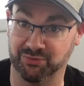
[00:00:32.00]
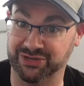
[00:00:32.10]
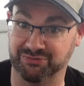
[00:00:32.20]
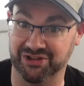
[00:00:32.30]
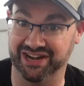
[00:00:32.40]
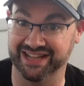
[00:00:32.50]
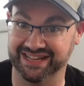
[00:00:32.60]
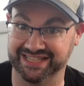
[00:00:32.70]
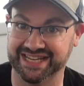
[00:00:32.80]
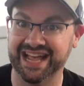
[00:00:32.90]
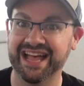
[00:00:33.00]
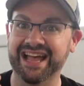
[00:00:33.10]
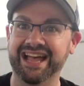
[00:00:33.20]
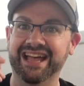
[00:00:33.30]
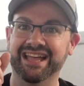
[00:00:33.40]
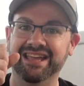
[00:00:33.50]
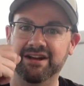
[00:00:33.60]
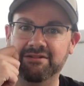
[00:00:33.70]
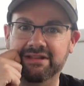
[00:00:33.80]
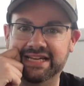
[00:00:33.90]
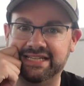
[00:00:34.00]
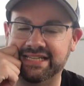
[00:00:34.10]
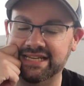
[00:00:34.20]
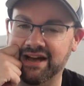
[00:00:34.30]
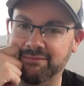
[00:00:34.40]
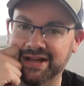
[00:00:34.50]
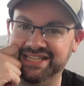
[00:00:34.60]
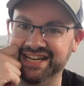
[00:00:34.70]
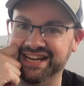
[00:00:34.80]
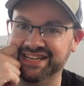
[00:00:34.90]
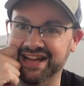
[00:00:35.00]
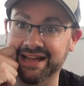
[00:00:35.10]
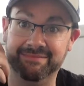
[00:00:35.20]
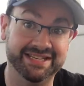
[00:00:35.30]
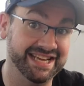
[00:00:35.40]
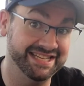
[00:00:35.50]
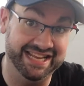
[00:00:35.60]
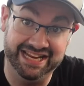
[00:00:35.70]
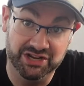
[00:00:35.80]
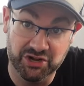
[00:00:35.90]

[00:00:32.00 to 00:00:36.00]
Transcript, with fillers: which one it is. You know, let's not waste any time. Let's get to eating